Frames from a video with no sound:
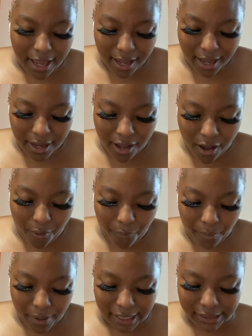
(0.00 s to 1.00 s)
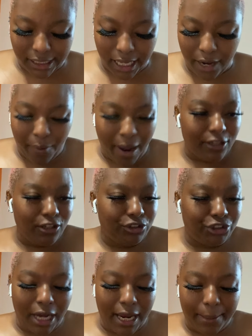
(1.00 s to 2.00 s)
and it's like, why you
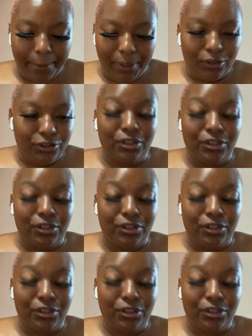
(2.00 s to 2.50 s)
trying to build